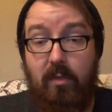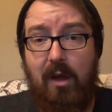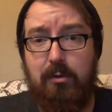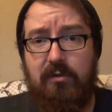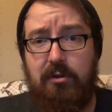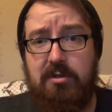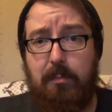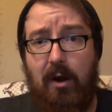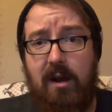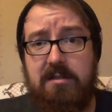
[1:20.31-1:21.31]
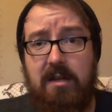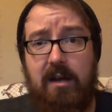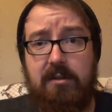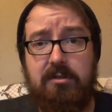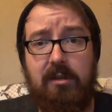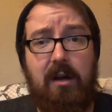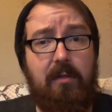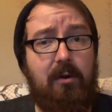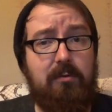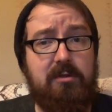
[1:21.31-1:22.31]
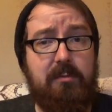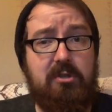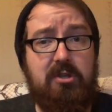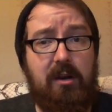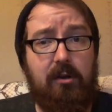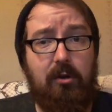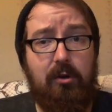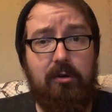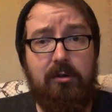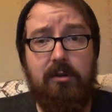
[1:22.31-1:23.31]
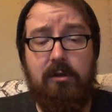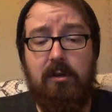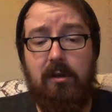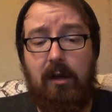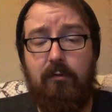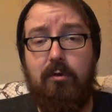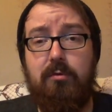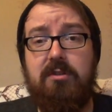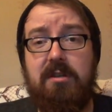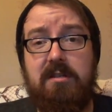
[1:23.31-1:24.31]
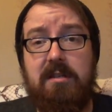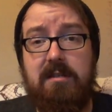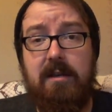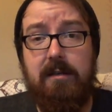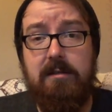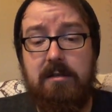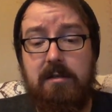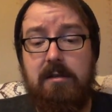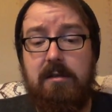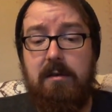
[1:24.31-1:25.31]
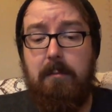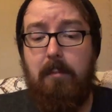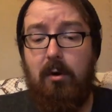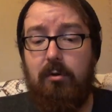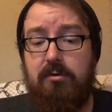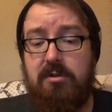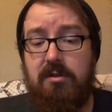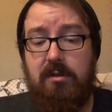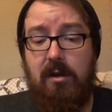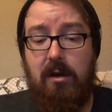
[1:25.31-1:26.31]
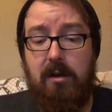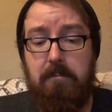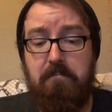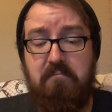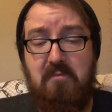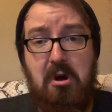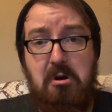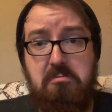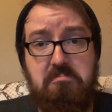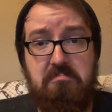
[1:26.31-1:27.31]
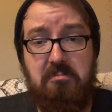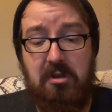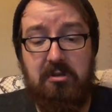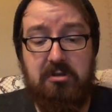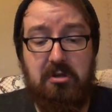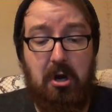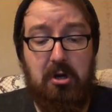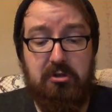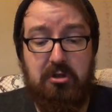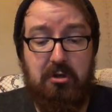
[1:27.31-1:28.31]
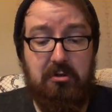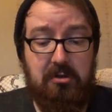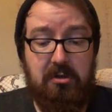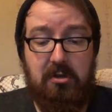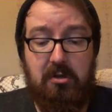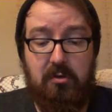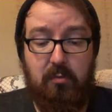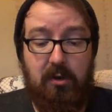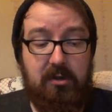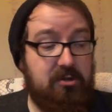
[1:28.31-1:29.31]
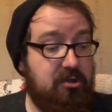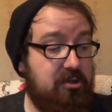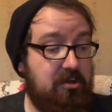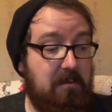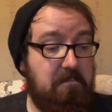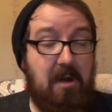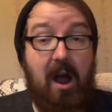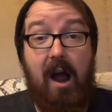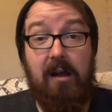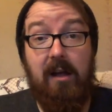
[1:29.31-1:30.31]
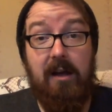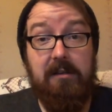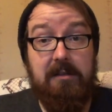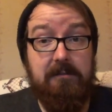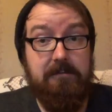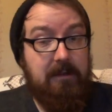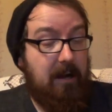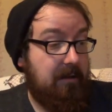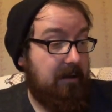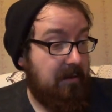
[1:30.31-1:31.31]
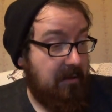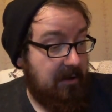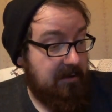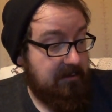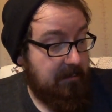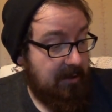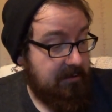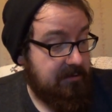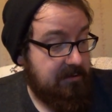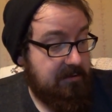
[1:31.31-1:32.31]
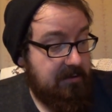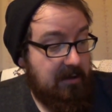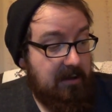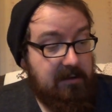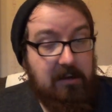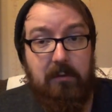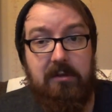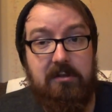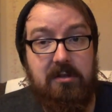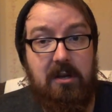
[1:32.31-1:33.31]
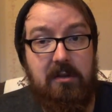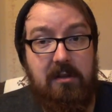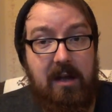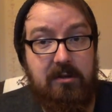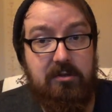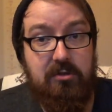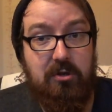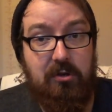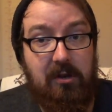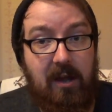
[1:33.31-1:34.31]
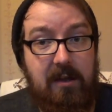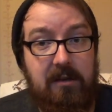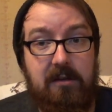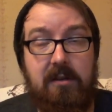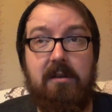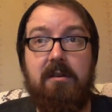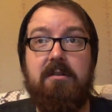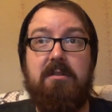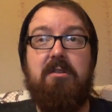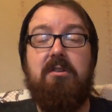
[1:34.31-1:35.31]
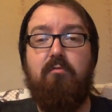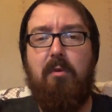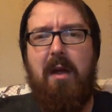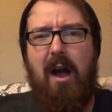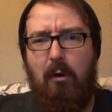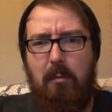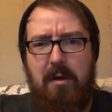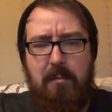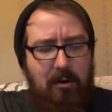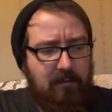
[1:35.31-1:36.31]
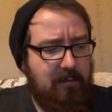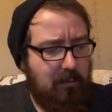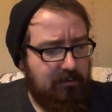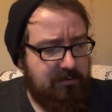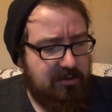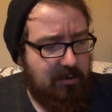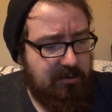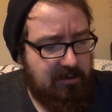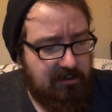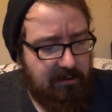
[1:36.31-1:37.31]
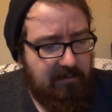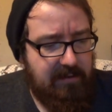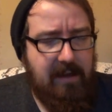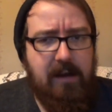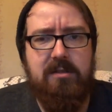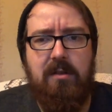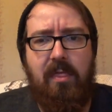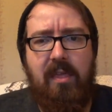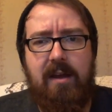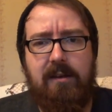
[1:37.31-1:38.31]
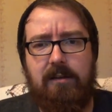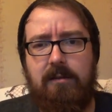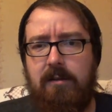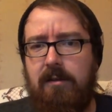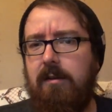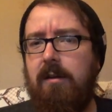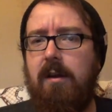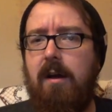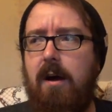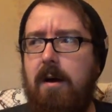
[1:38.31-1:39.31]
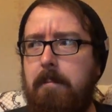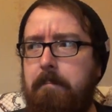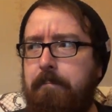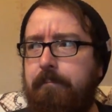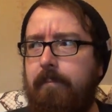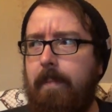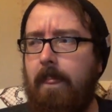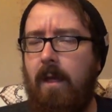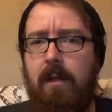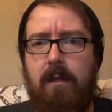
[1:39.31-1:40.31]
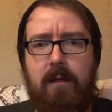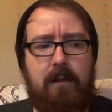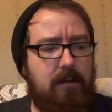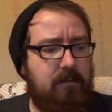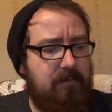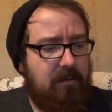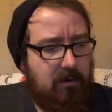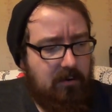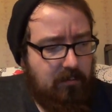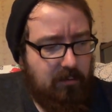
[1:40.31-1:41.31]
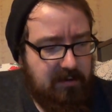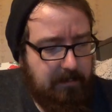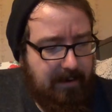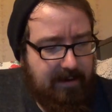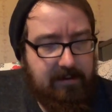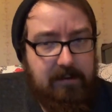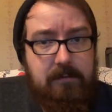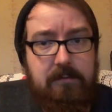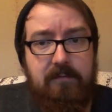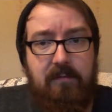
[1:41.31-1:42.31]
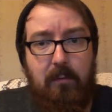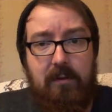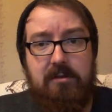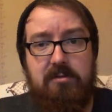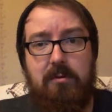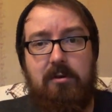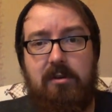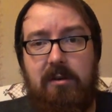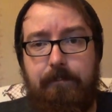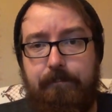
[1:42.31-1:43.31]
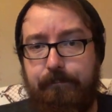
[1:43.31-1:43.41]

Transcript: I was very surprised at actually. I thought it was going to be shag cut, like Route 66. But um, no, it's coarse cut which I like. I like that in a blend. I like it when it's uh, nice and chunky because then you can rub it out a bit more if you want to or you can leave it nice and thick um, for when you're packing and for when you're smoking.